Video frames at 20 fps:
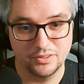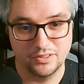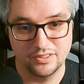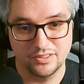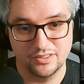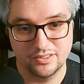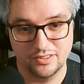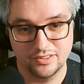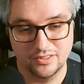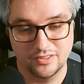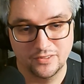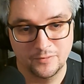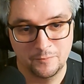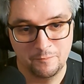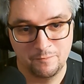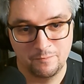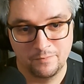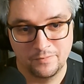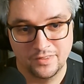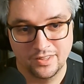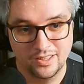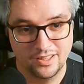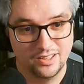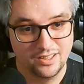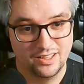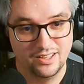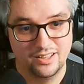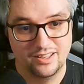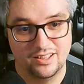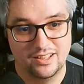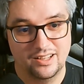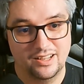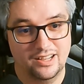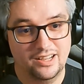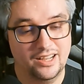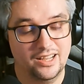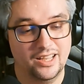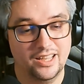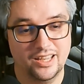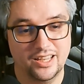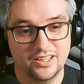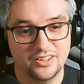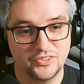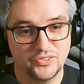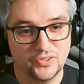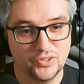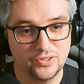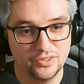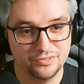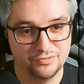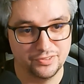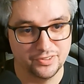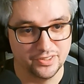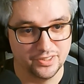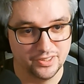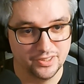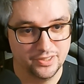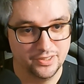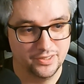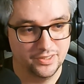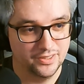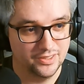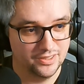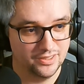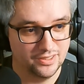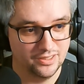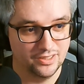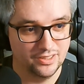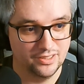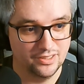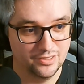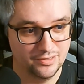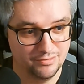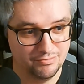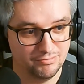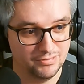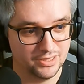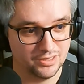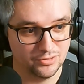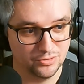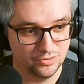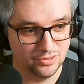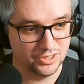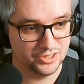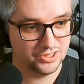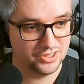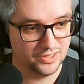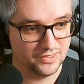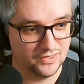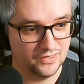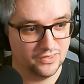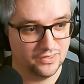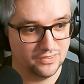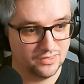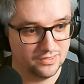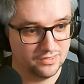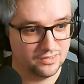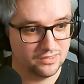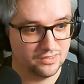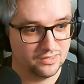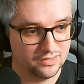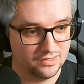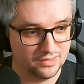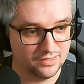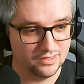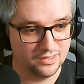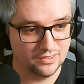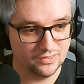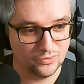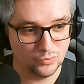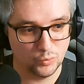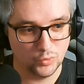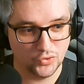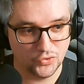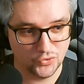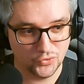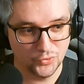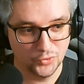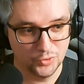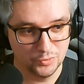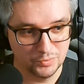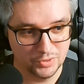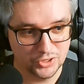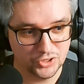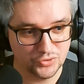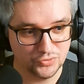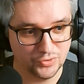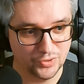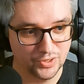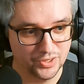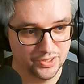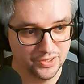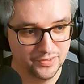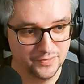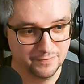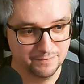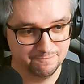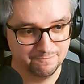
But uh, I had a ton of fun. Uh, like holy shit, this this was so much fun.